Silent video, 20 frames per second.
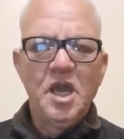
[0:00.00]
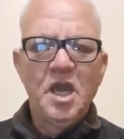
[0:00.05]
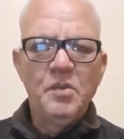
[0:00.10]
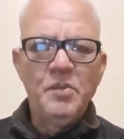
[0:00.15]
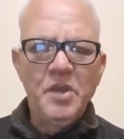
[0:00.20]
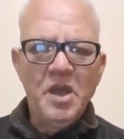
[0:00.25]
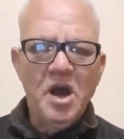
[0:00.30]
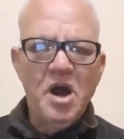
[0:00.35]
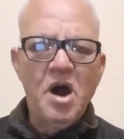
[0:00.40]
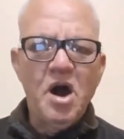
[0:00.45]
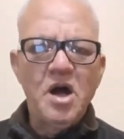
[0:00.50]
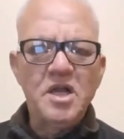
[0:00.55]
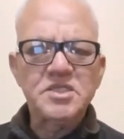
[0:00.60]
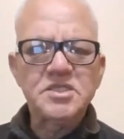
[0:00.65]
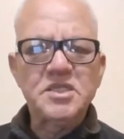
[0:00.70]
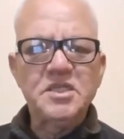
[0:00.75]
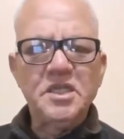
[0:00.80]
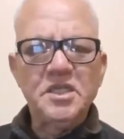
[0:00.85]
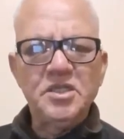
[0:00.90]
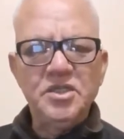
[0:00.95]
and we
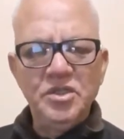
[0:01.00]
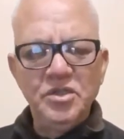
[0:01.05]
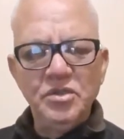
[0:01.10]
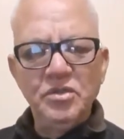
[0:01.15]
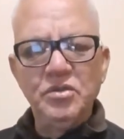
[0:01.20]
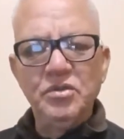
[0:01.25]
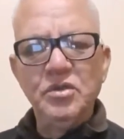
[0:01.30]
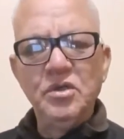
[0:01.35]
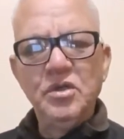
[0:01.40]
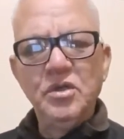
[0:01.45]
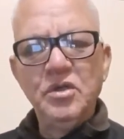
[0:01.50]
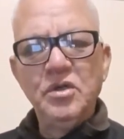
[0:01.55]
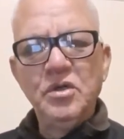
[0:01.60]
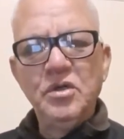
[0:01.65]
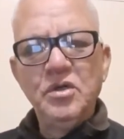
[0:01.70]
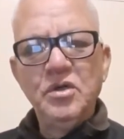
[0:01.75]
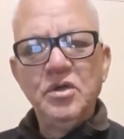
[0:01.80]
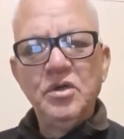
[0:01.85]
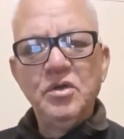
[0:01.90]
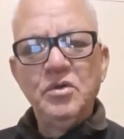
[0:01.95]
ask that you
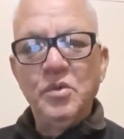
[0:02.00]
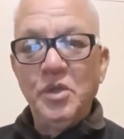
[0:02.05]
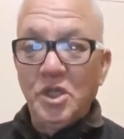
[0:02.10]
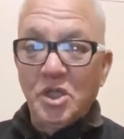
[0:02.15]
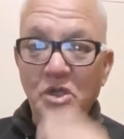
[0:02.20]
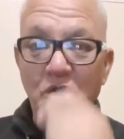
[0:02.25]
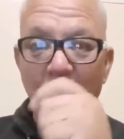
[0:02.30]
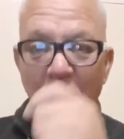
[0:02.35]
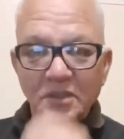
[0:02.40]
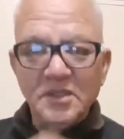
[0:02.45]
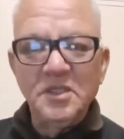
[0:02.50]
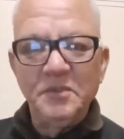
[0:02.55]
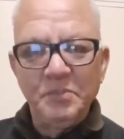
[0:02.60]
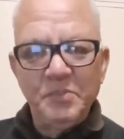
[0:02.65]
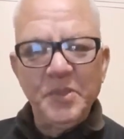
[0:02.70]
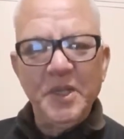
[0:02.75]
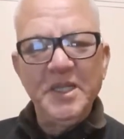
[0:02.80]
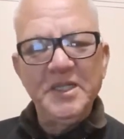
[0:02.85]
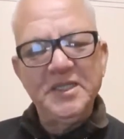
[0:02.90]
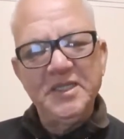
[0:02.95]
will
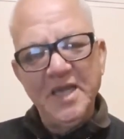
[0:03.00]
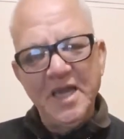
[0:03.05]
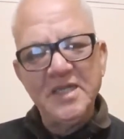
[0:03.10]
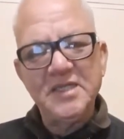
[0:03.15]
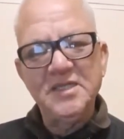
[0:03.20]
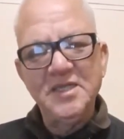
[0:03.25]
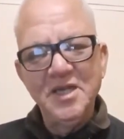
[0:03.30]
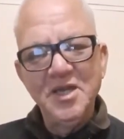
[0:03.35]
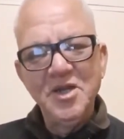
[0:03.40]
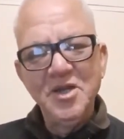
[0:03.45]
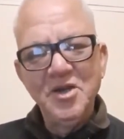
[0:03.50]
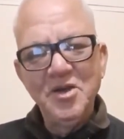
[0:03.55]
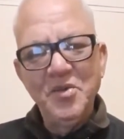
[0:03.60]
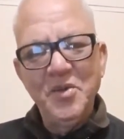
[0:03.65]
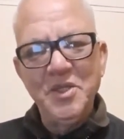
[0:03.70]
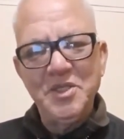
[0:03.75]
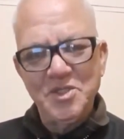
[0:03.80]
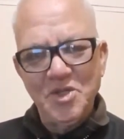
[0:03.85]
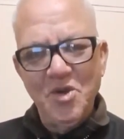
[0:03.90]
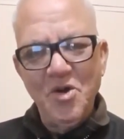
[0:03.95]
contemplate that
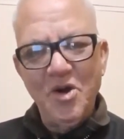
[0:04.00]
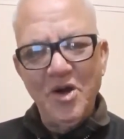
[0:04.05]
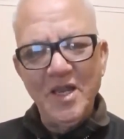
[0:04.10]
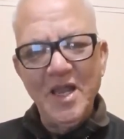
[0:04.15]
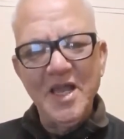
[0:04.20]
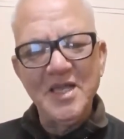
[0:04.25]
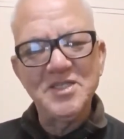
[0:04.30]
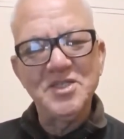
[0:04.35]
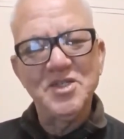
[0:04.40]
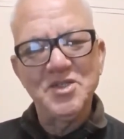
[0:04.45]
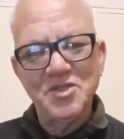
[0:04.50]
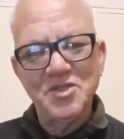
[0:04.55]
which God has in